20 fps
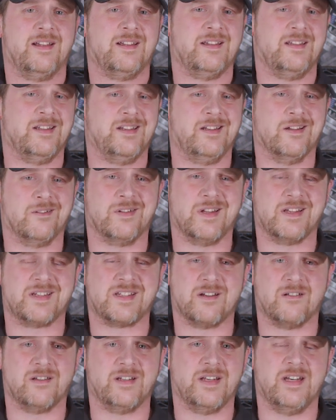You don't
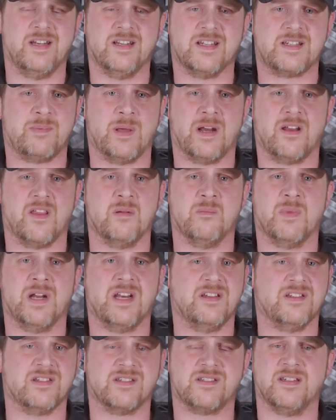necessarily need to spend all that
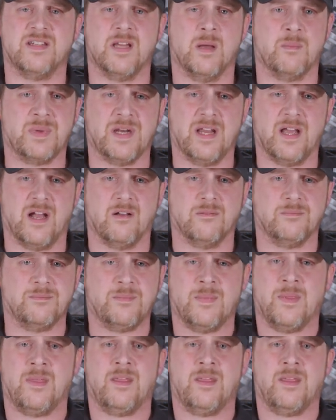money just to dump it out.